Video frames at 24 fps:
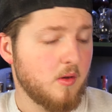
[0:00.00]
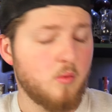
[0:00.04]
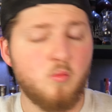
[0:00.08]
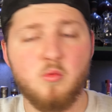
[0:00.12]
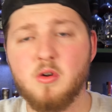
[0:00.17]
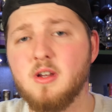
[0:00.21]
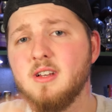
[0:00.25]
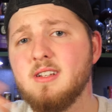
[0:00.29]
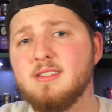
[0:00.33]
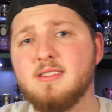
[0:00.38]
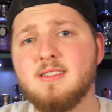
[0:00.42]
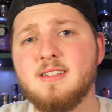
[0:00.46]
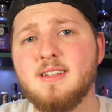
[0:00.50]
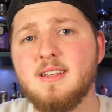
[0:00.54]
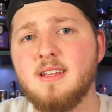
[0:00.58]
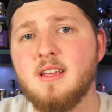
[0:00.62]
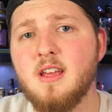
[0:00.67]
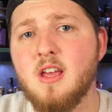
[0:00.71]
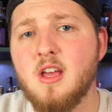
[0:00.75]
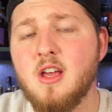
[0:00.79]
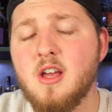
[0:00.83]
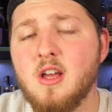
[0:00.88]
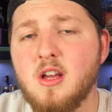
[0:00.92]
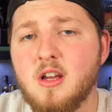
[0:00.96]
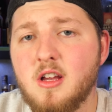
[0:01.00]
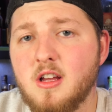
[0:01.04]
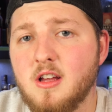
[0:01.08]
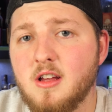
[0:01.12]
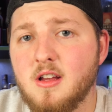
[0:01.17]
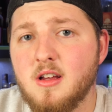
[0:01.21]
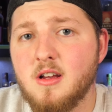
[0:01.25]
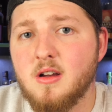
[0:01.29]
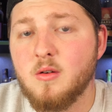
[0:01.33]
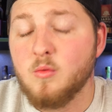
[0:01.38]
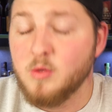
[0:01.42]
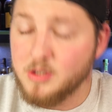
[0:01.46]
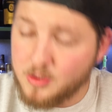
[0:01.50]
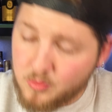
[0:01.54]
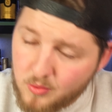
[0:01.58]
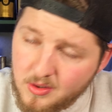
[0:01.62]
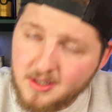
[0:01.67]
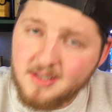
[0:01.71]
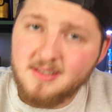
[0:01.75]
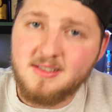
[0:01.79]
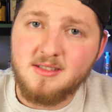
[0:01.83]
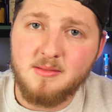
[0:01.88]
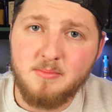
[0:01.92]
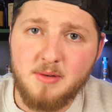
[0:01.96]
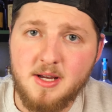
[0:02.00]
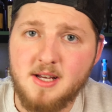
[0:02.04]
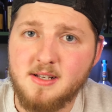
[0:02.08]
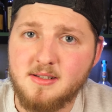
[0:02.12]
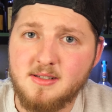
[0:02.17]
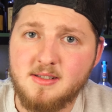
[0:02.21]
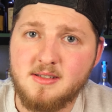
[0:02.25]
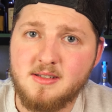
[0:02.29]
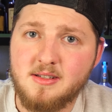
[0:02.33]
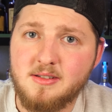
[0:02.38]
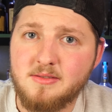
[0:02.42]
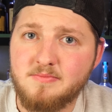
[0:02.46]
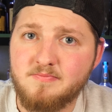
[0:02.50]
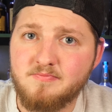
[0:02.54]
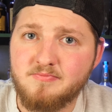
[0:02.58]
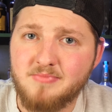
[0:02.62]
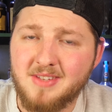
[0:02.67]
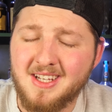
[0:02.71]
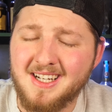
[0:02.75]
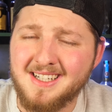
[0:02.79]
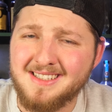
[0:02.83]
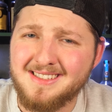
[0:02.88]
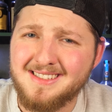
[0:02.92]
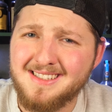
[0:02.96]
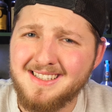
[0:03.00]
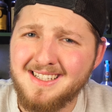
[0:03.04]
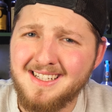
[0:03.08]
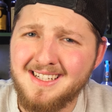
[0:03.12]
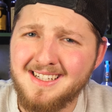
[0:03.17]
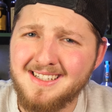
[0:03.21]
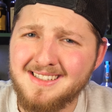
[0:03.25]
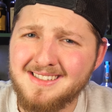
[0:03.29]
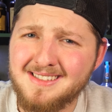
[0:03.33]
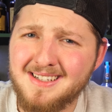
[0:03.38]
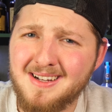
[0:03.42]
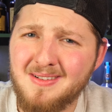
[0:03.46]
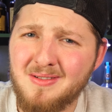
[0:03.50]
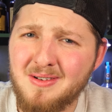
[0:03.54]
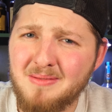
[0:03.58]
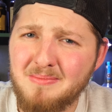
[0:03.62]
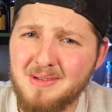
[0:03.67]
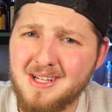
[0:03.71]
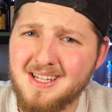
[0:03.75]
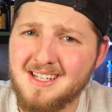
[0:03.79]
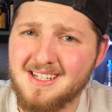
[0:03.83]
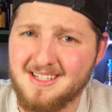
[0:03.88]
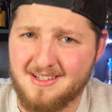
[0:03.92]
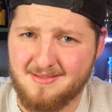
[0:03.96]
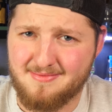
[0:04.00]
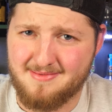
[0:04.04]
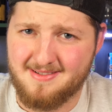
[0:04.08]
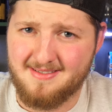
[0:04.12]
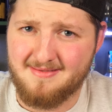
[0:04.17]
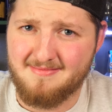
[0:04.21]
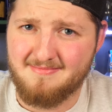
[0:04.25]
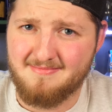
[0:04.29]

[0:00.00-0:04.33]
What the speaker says: We're gonna see which one is the best. Now, I think it's gonna be this one.